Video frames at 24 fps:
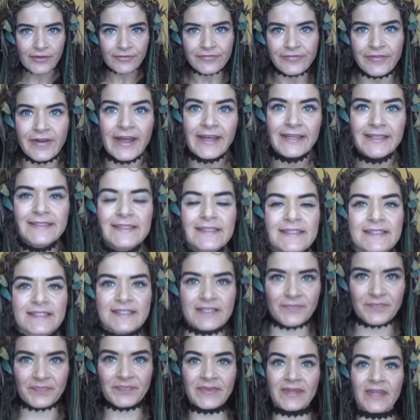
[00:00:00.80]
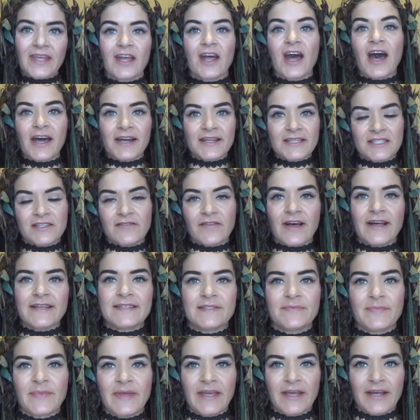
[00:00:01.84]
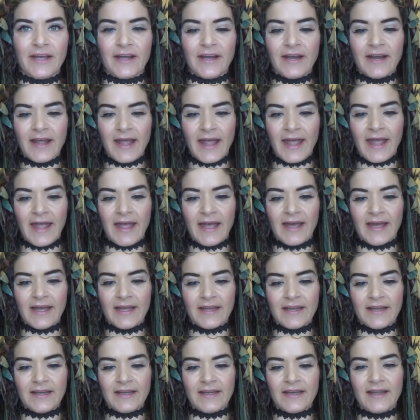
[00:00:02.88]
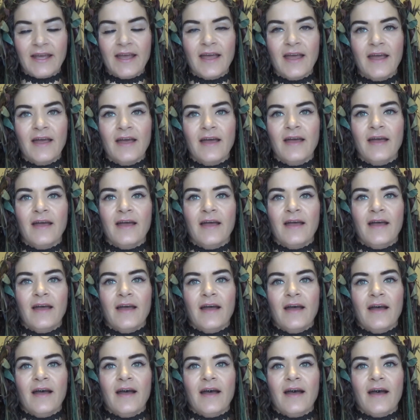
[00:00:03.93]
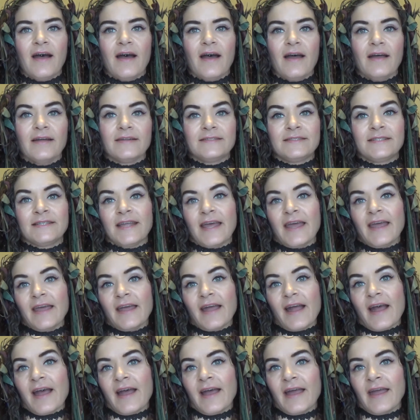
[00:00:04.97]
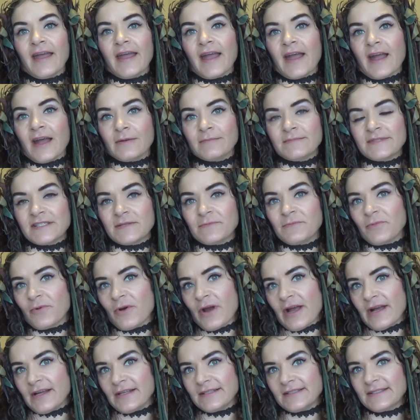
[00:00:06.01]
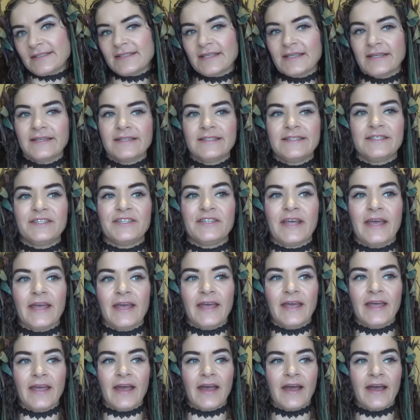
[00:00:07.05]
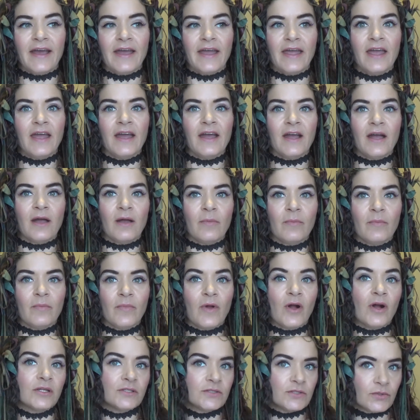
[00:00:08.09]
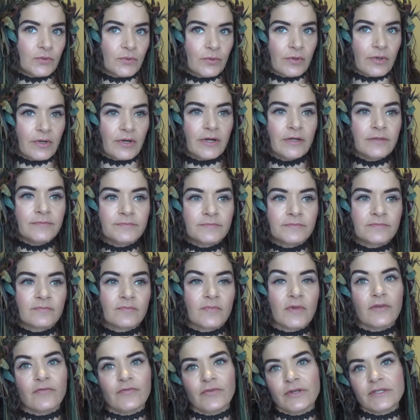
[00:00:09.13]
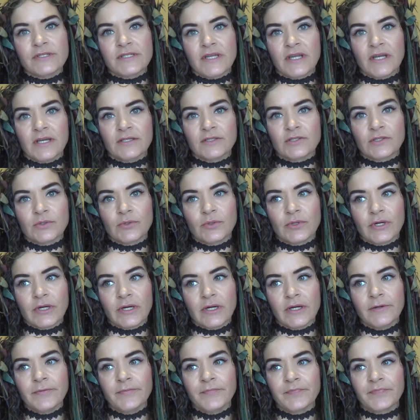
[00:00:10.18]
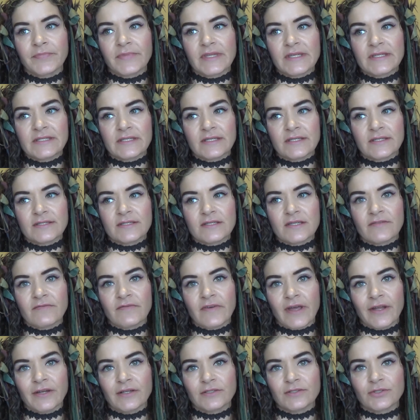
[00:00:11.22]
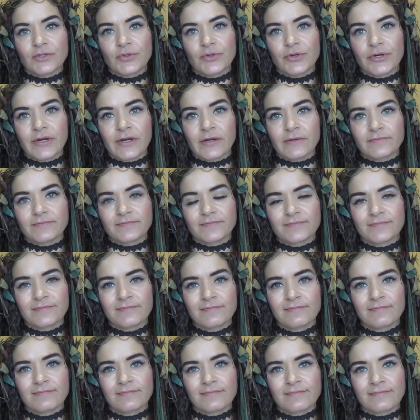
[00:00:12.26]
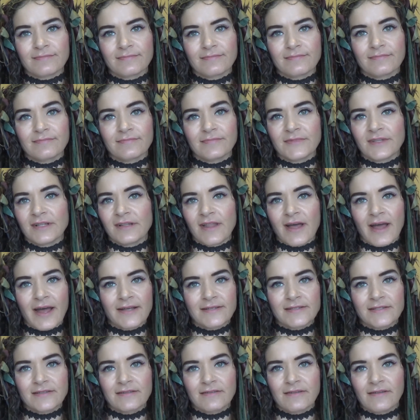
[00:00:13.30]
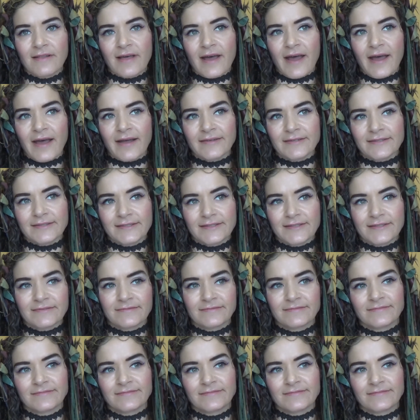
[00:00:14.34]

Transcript: friends, Goddess of Awesome here, and today I am somewhere else. Today I am on tour, my first day on tour. This is the final tour, the last of the last